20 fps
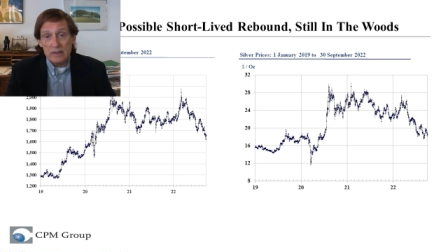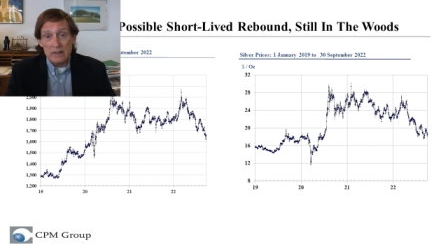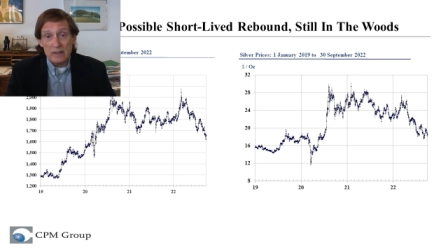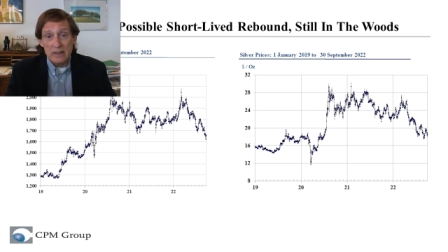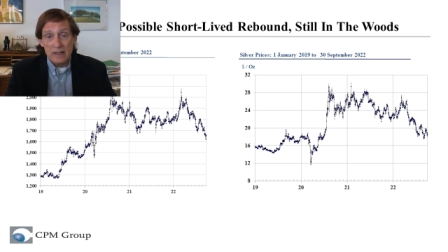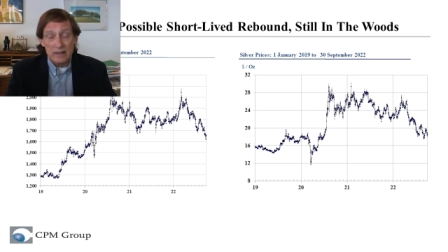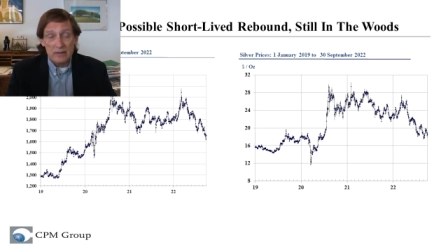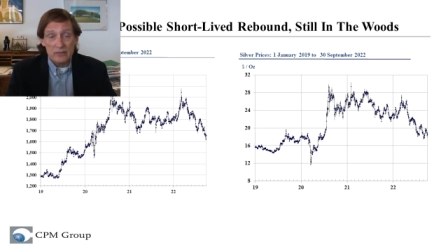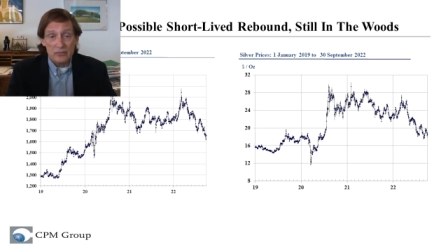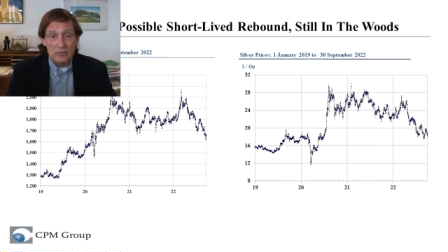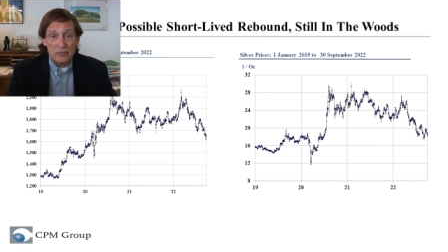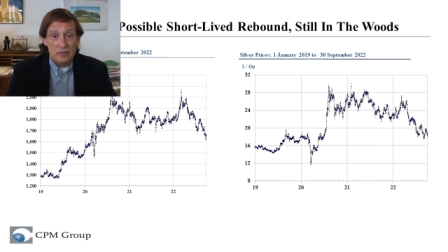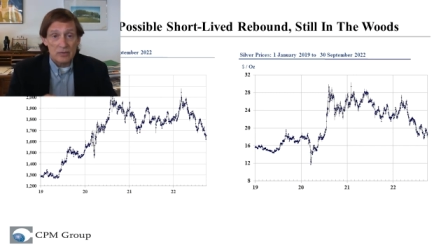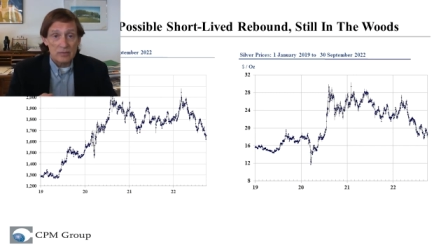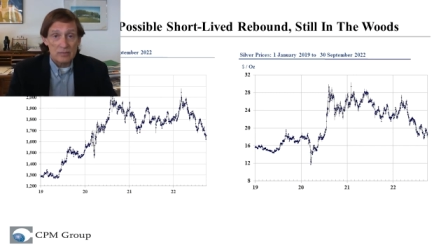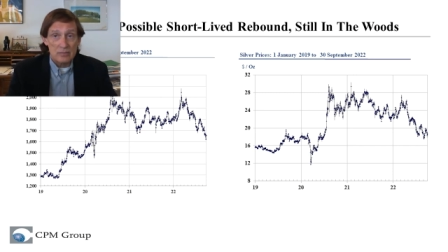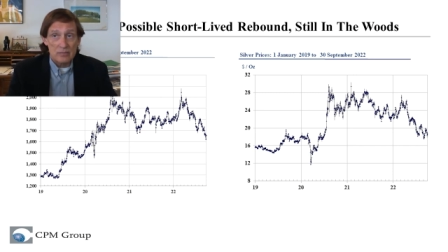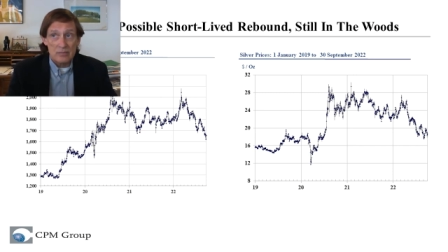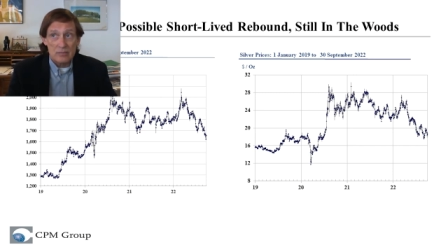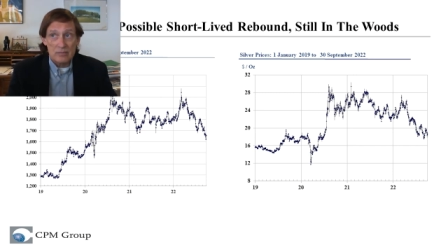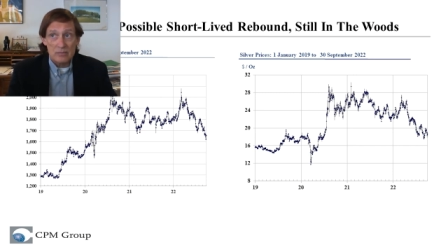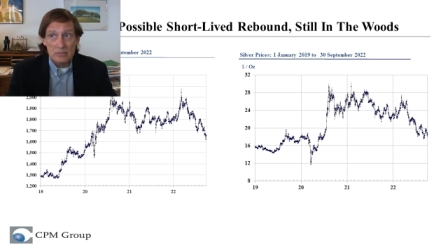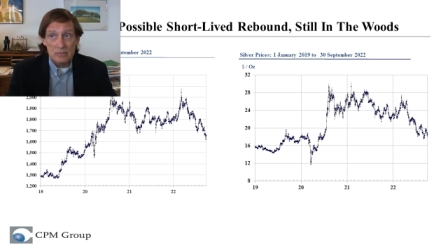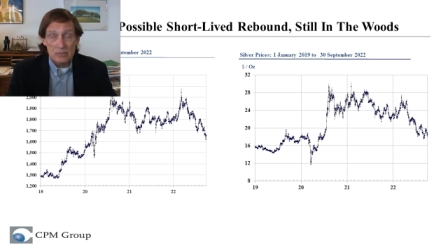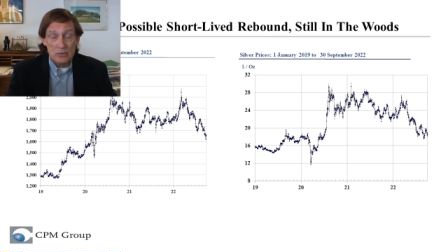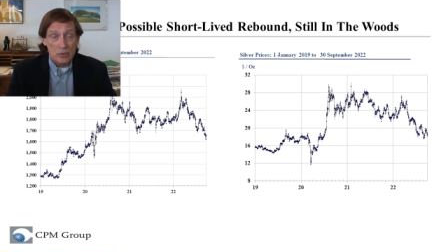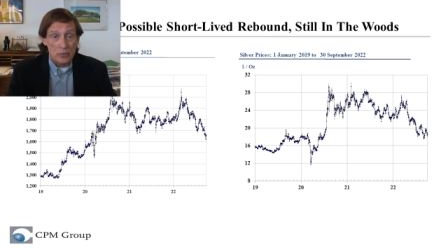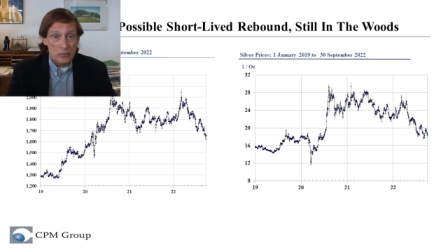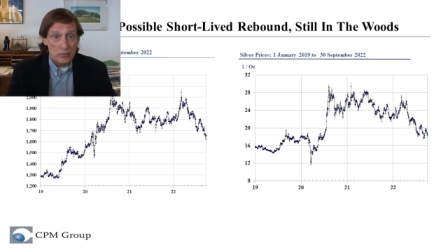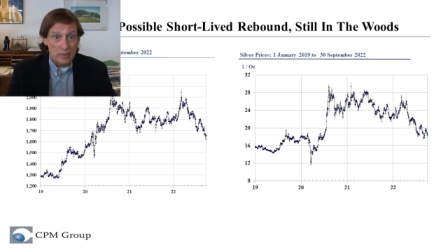in the next
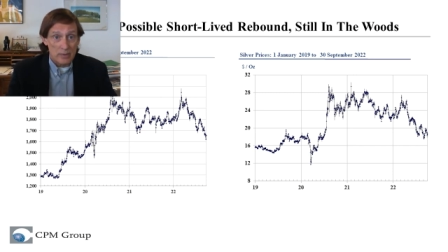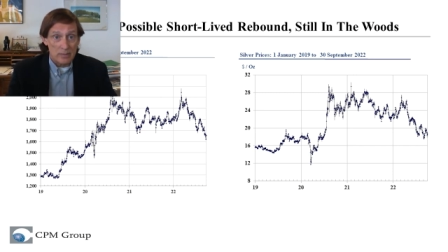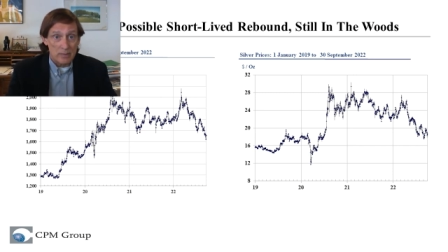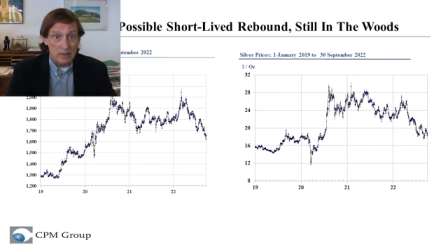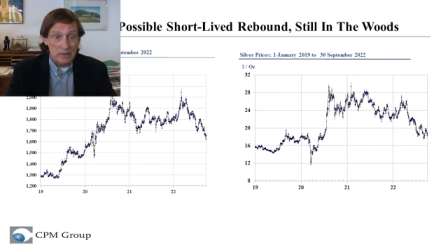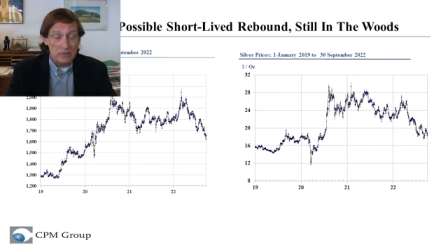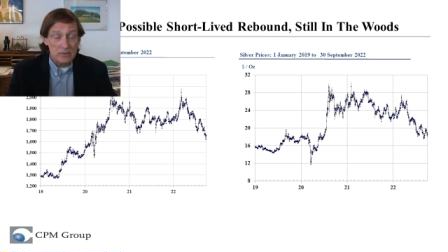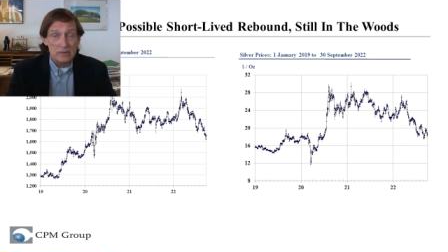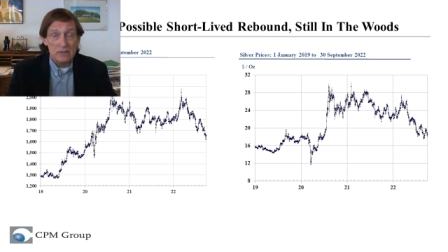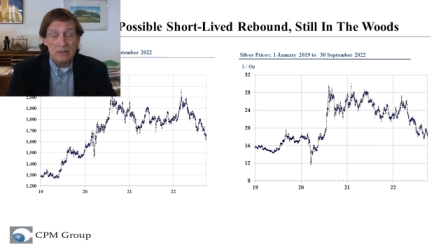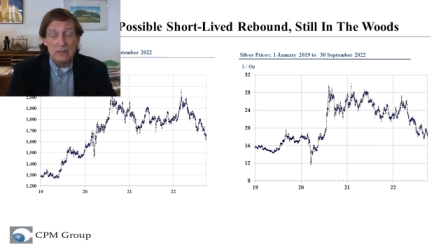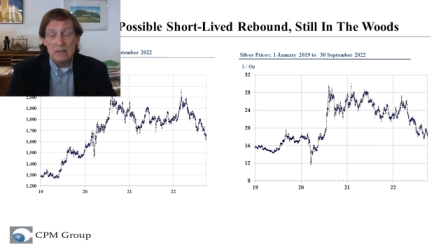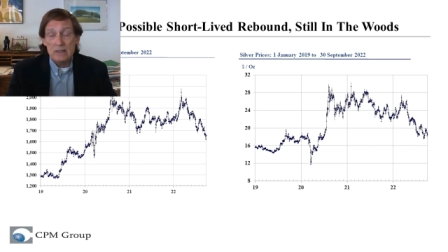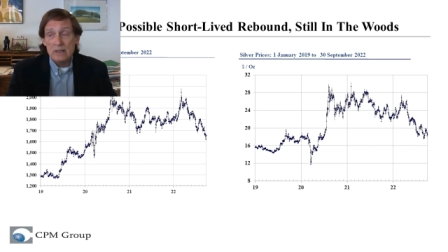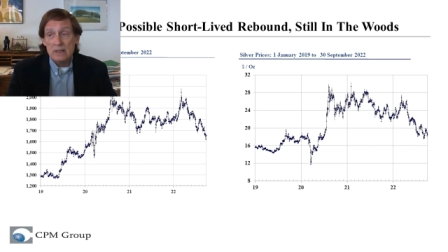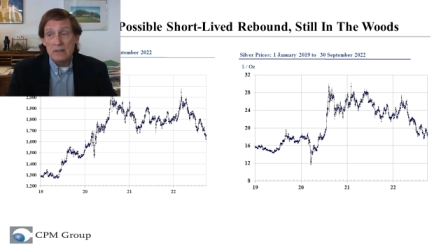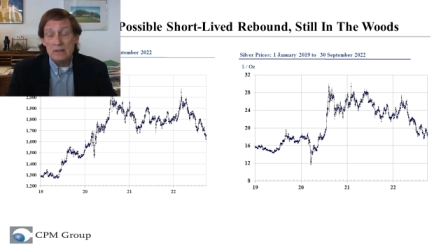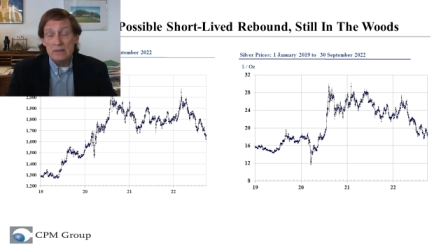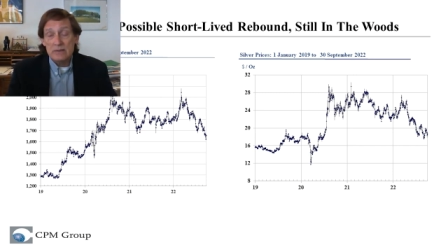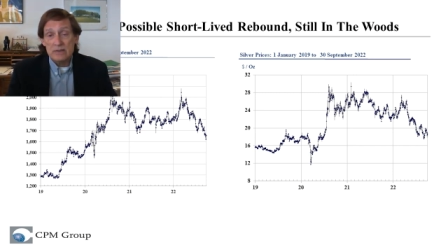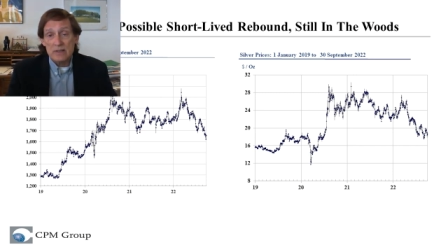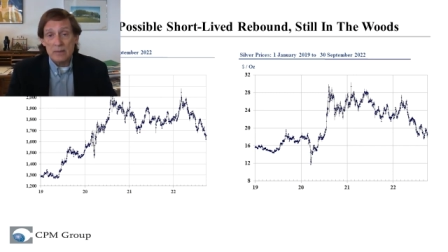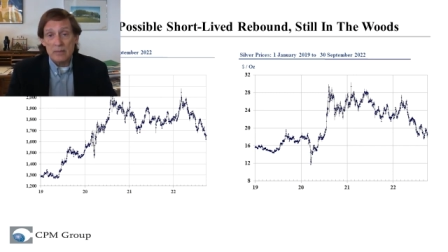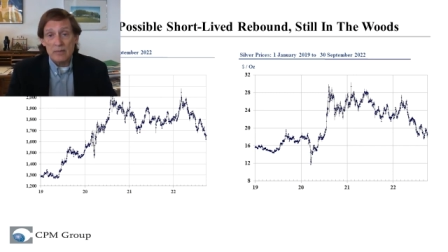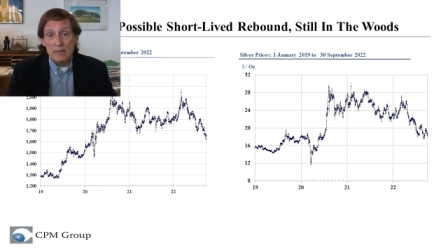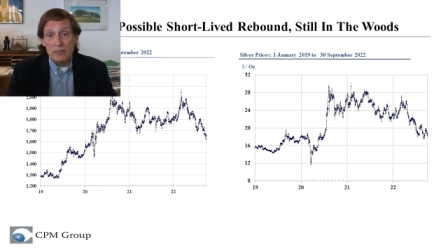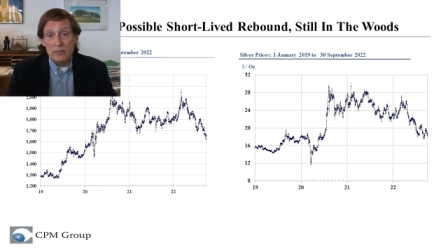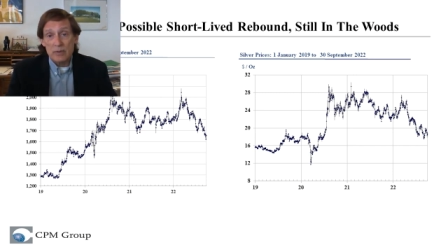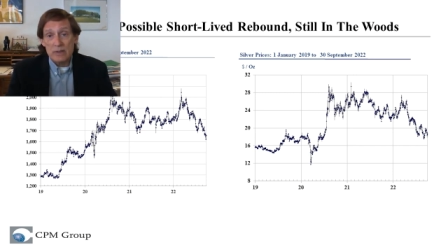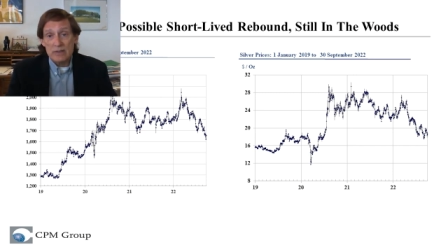two, three months, some
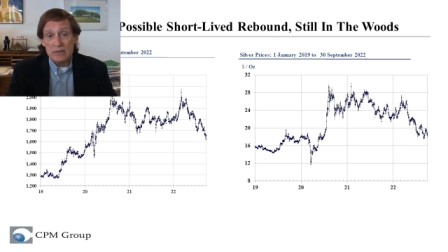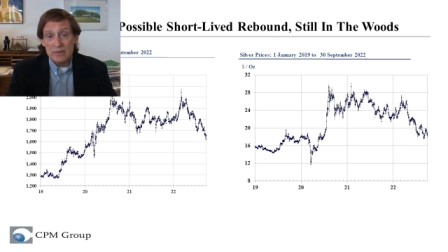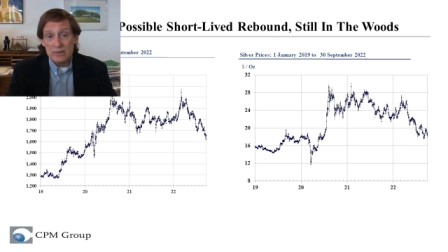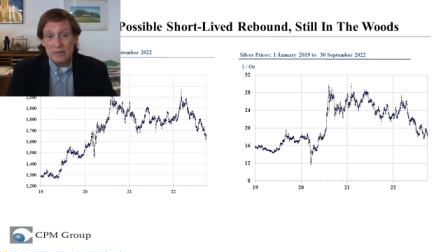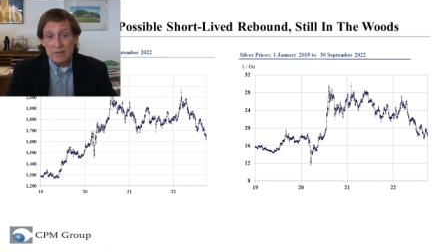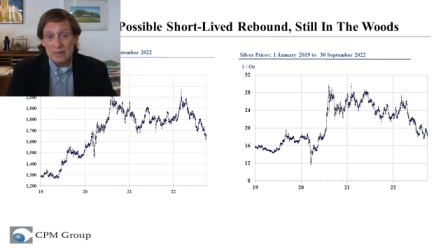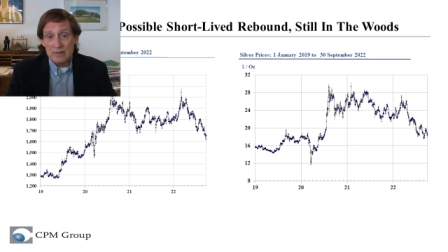of which